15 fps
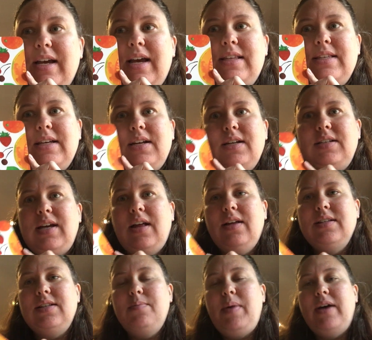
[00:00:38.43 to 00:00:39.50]
It's going to
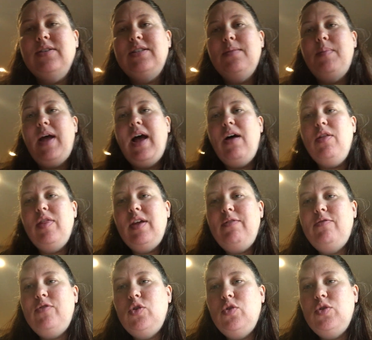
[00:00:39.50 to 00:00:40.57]
tell us about some healthy
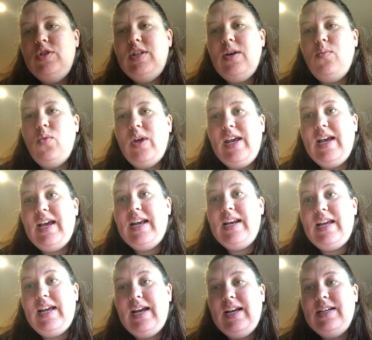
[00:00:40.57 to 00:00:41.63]
foods that we
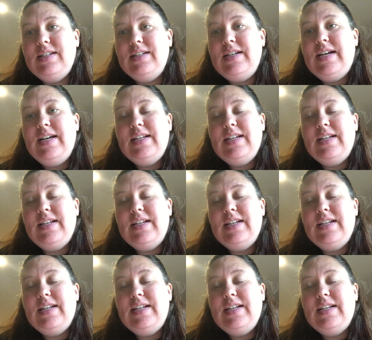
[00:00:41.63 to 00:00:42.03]
can eat